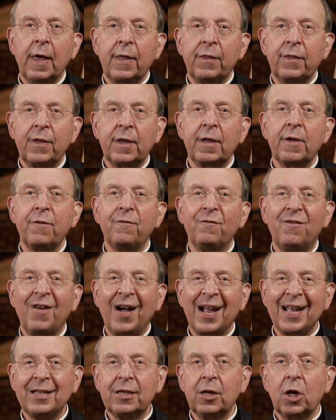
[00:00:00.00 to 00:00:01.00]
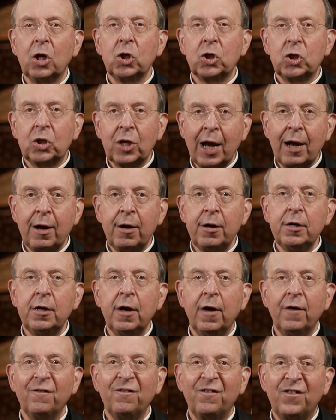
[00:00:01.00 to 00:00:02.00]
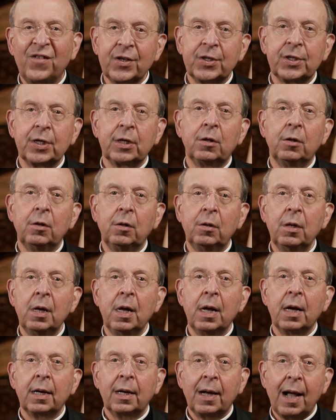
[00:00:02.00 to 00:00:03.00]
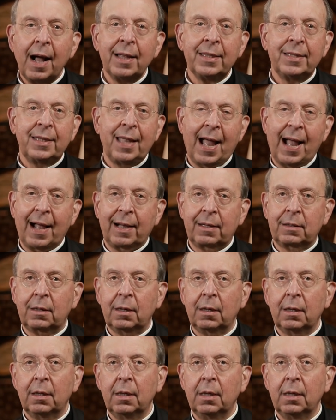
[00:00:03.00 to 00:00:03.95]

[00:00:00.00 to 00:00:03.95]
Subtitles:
that invite shared physical contact,